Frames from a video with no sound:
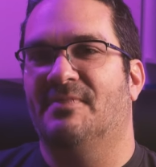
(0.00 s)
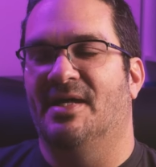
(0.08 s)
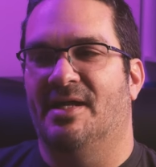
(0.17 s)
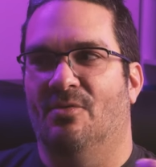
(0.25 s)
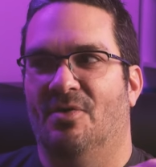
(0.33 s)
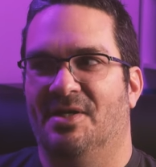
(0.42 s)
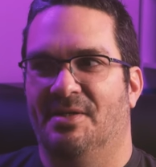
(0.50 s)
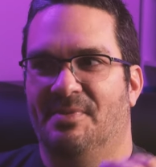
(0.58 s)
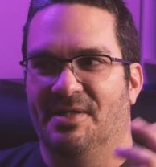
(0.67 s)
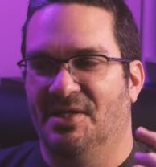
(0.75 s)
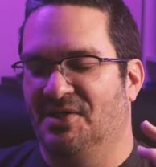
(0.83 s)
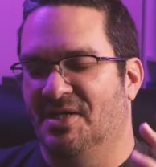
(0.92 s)
and I wanted to
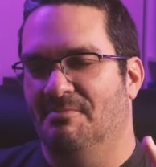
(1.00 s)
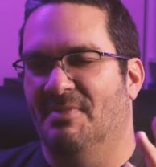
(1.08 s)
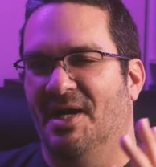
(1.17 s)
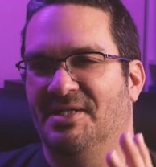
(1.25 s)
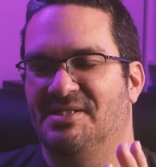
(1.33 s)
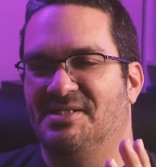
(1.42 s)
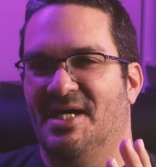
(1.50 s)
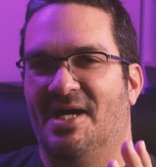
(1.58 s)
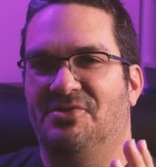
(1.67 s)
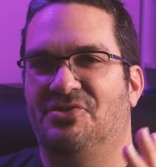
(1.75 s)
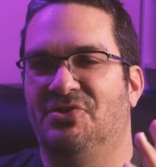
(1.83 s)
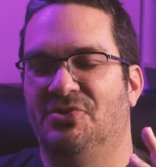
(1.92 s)
be in a good
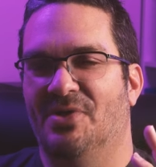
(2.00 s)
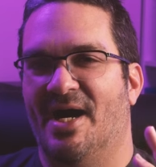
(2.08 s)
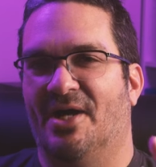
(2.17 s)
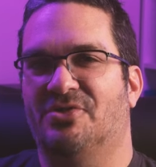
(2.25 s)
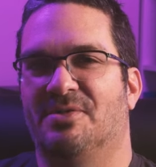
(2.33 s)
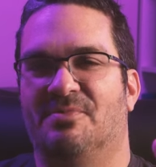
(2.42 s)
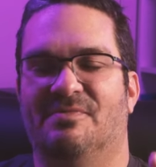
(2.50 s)
mindset to actually